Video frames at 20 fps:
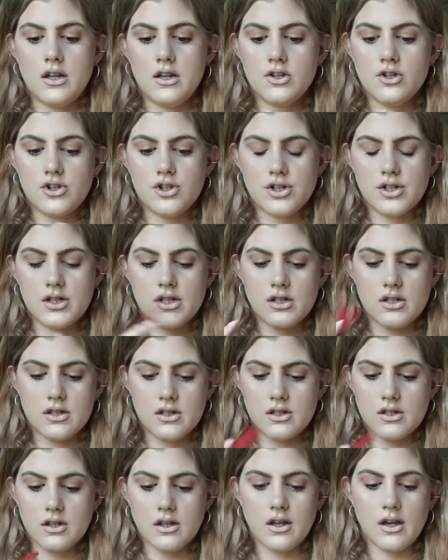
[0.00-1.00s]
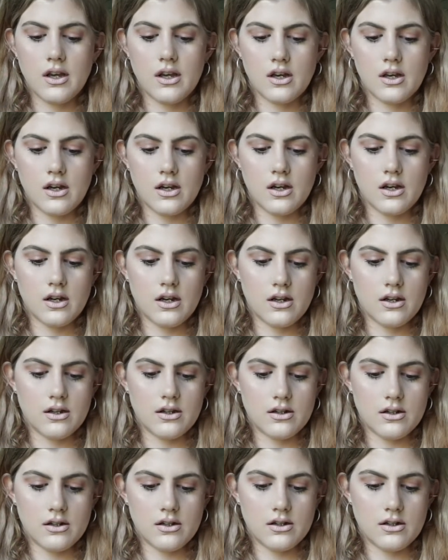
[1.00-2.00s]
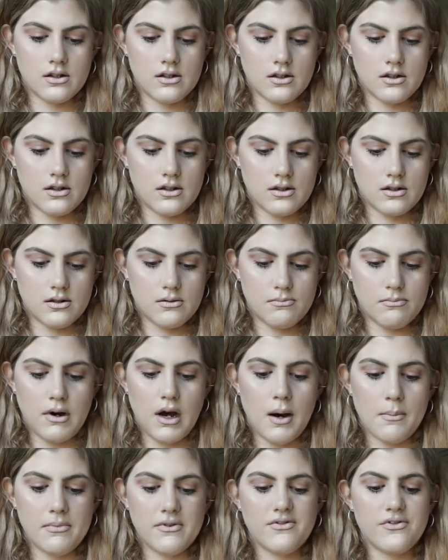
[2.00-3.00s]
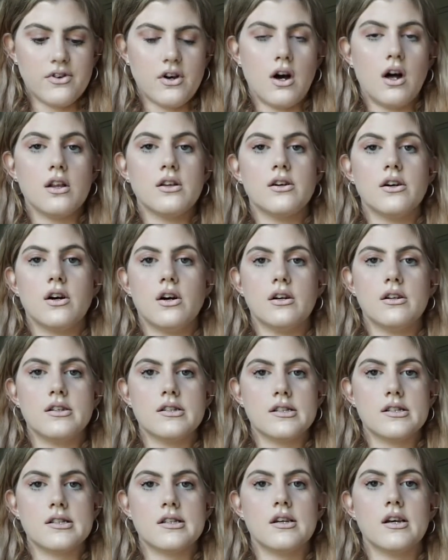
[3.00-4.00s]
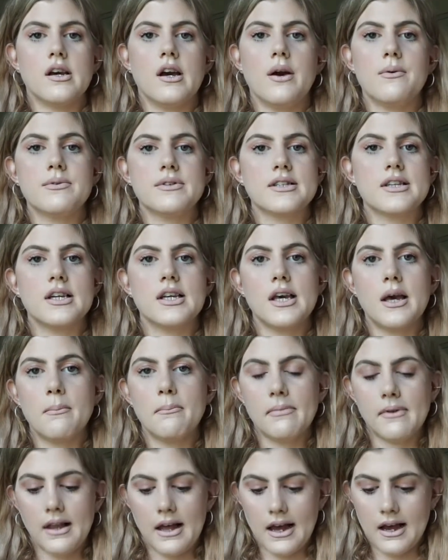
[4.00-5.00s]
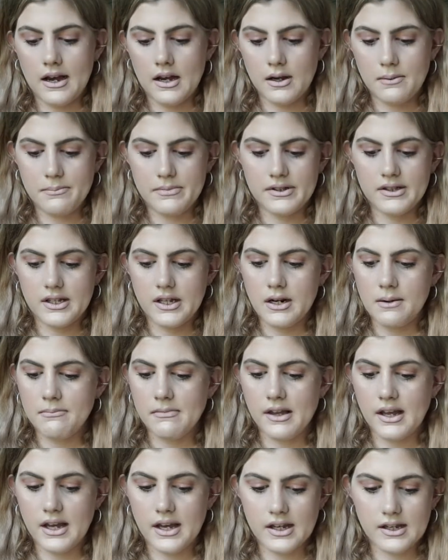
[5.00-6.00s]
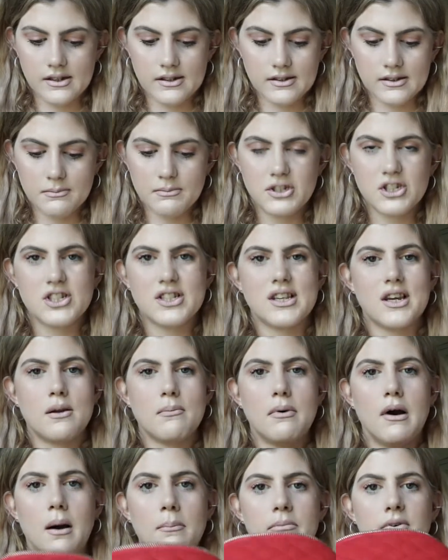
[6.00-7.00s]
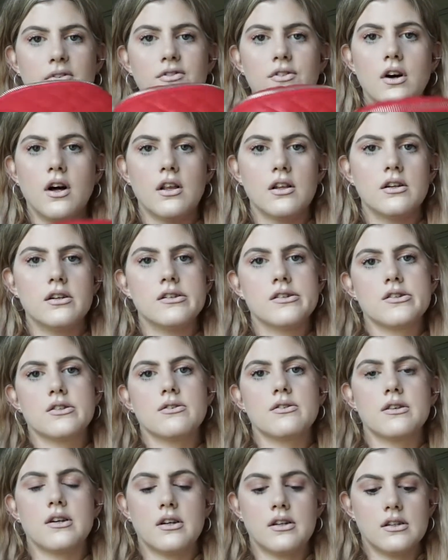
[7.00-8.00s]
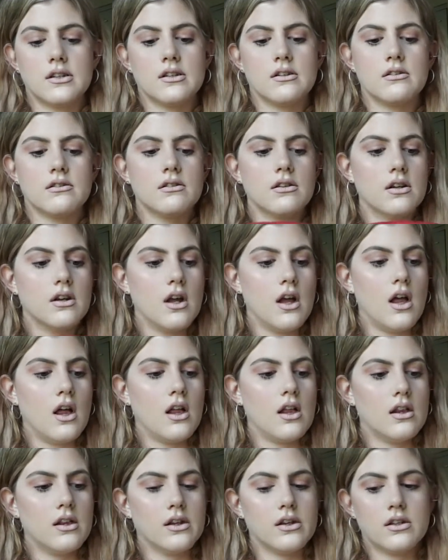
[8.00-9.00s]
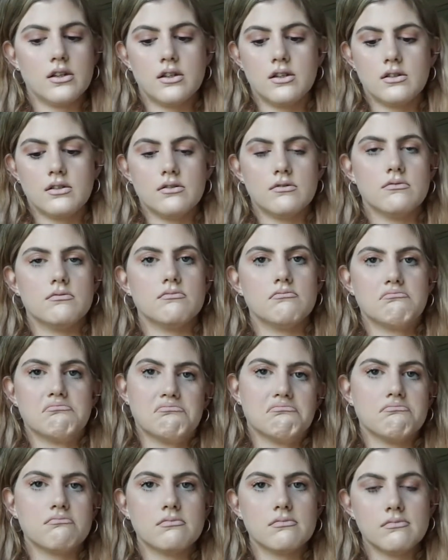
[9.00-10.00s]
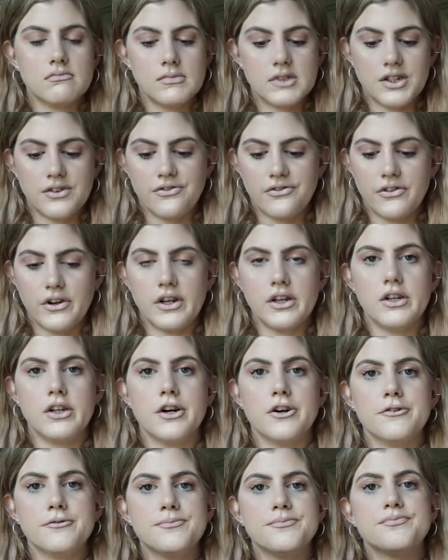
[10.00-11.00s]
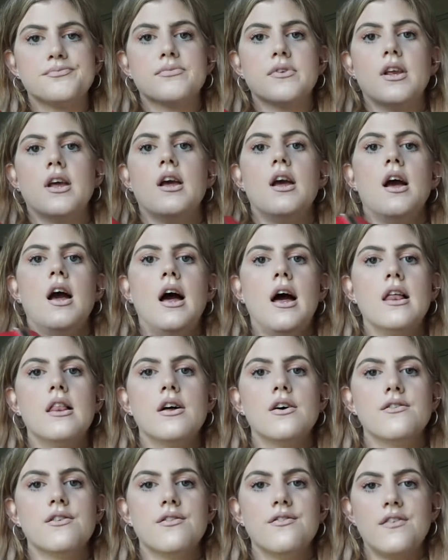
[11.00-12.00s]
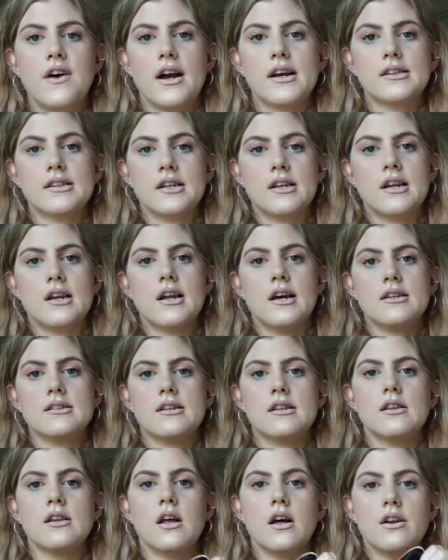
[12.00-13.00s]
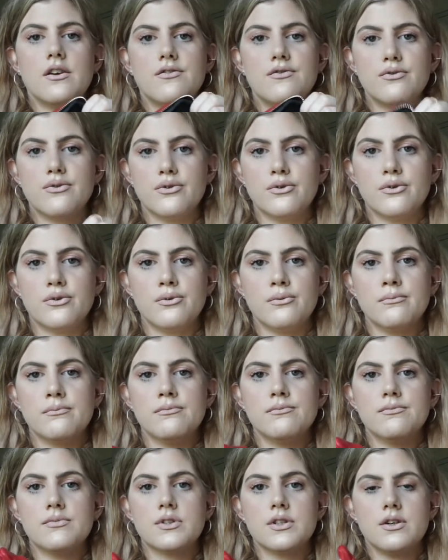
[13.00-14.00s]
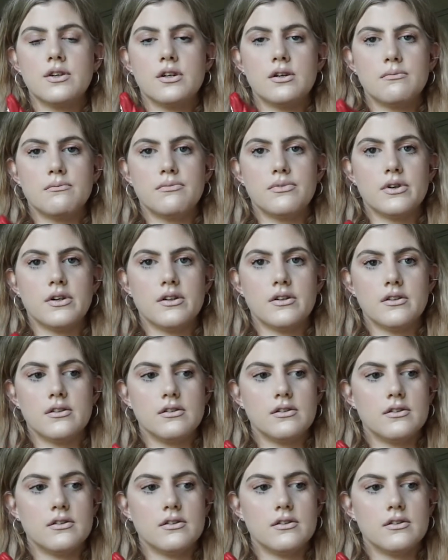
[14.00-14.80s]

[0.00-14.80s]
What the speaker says: It's just like a pop of color, honestly. I was gonna get black, but then I'm like, let me just get a pop of color so it can look different, you know. I love the fact that it has a lot of room, so you can put